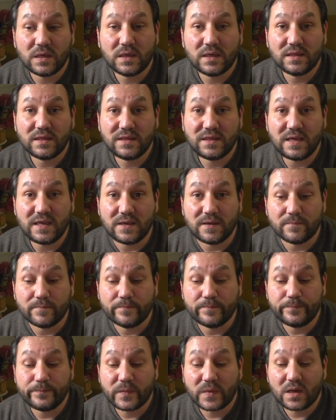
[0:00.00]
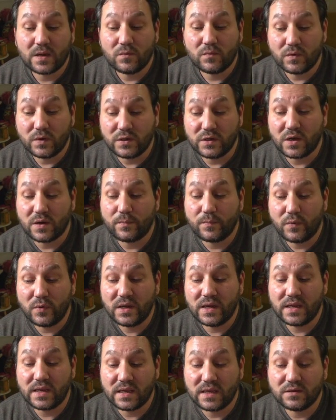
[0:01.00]
D. When you are
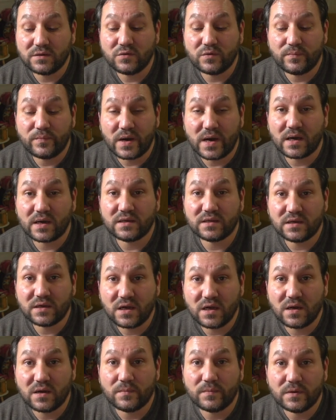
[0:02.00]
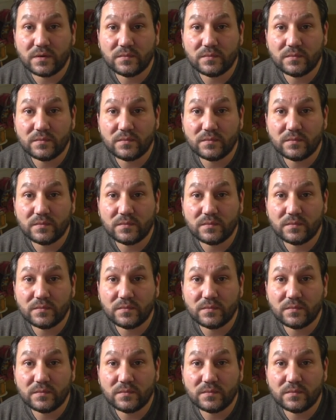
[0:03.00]
pulling in to park at the curb.